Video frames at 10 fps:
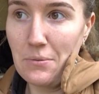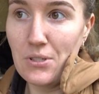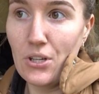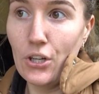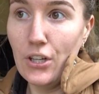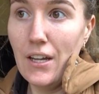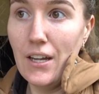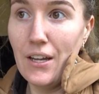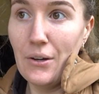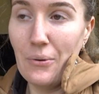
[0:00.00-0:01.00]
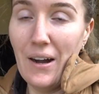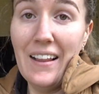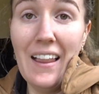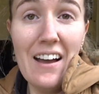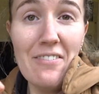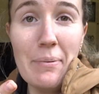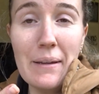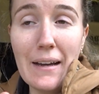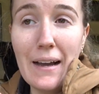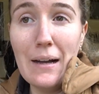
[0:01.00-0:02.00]
So while I've
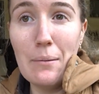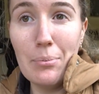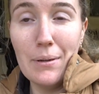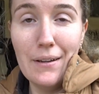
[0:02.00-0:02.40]
been up